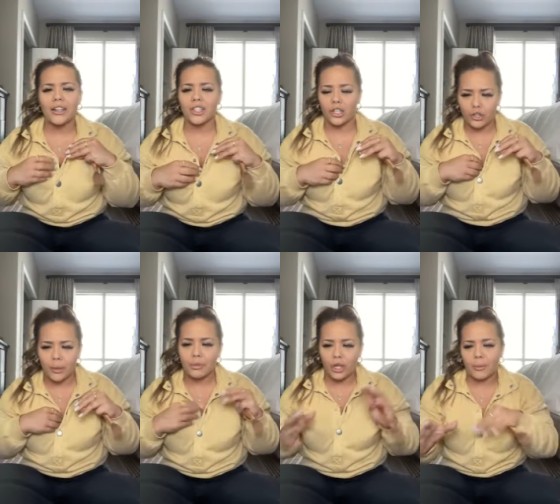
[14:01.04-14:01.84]
not just
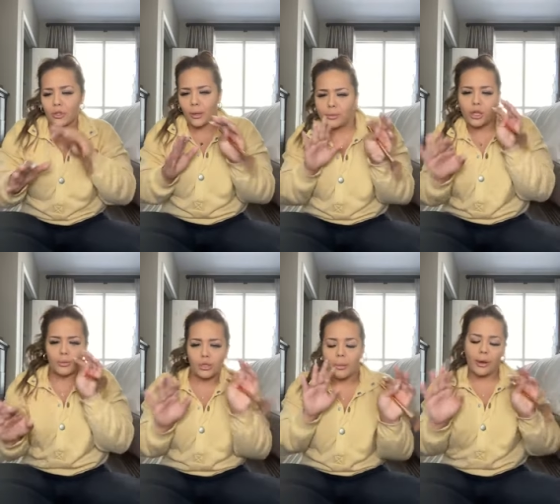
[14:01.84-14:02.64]
script, script, script,
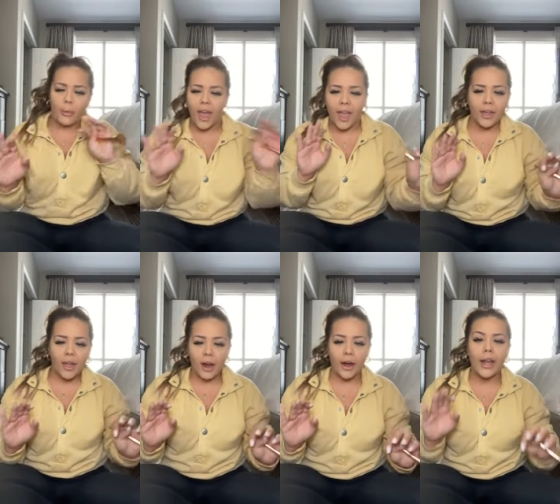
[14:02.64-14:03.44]
script, scripting away,
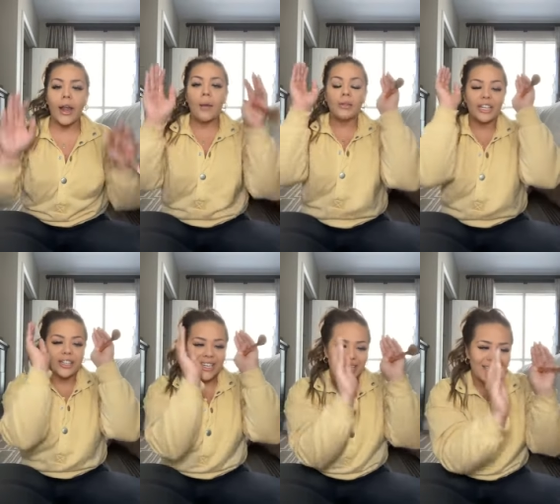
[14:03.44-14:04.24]
all right? But
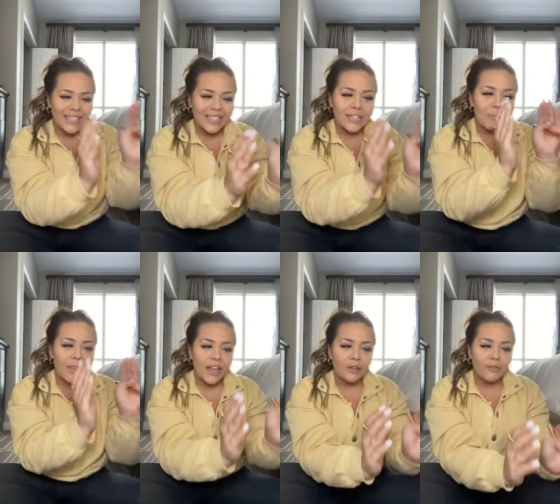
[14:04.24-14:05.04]
there is a
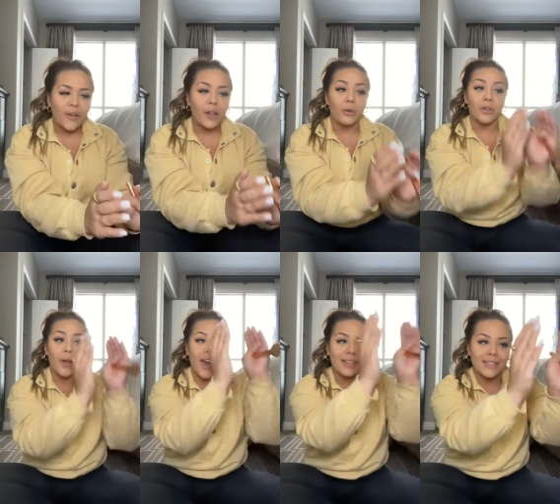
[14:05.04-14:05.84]
system that you follow.
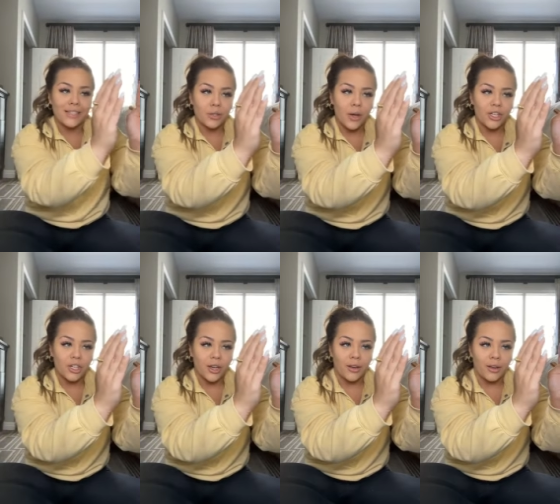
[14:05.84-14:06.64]
You ask this
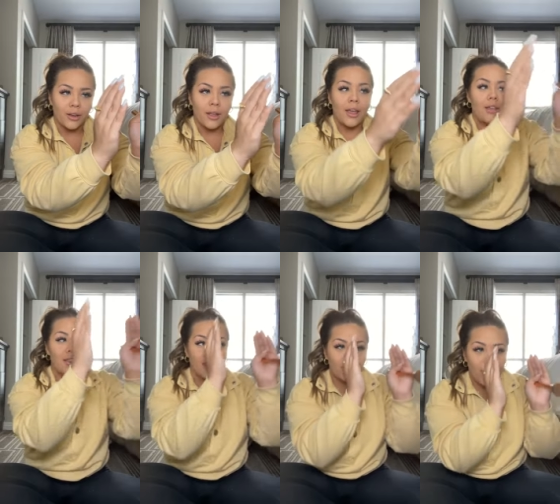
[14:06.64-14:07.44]
question,
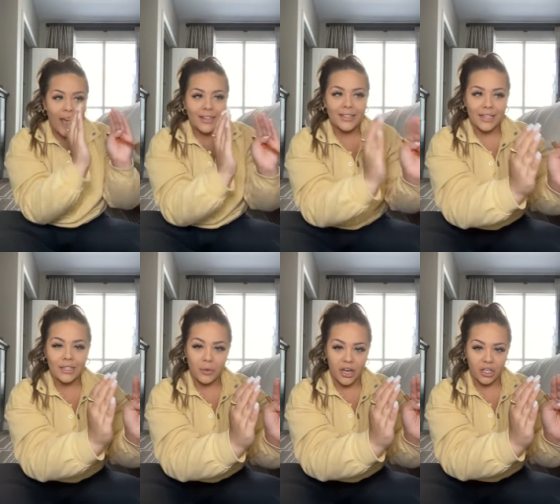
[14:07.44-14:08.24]
then you ask
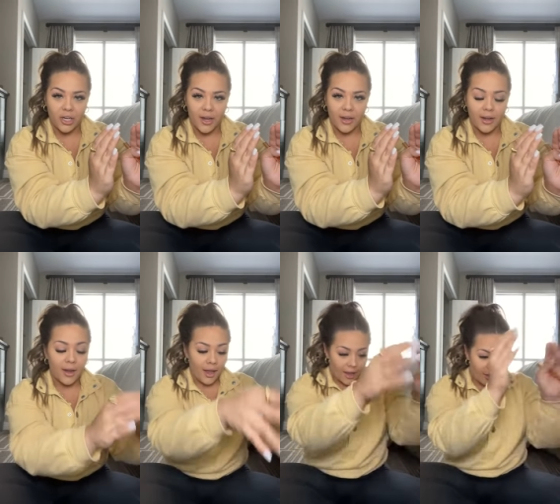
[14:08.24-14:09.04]
this question,
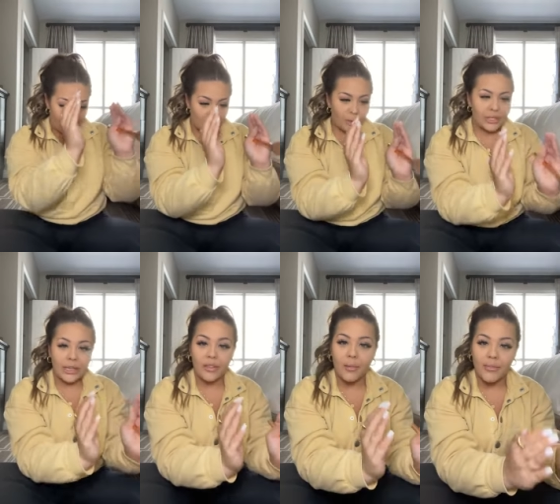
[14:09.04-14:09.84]
then you
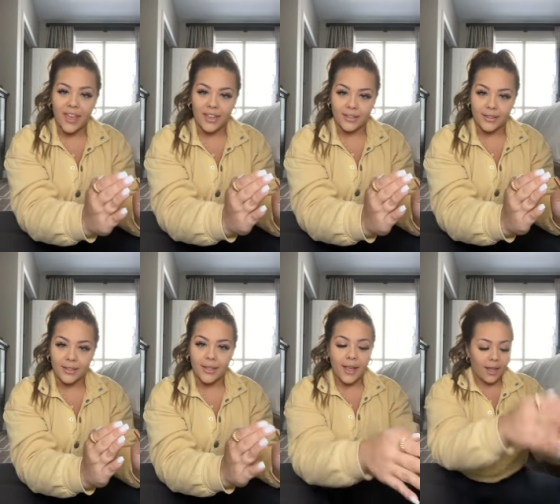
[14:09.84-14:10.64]
send them
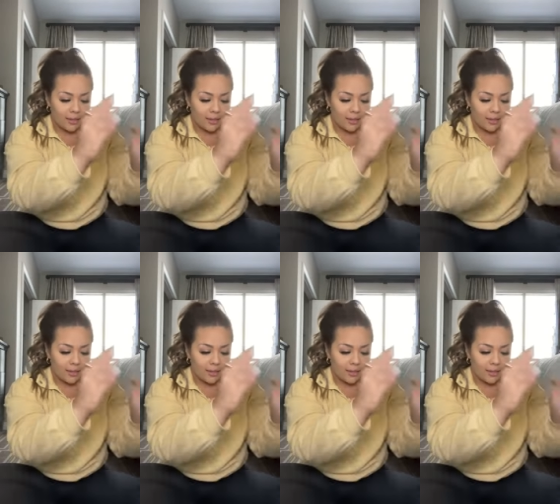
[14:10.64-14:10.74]
this.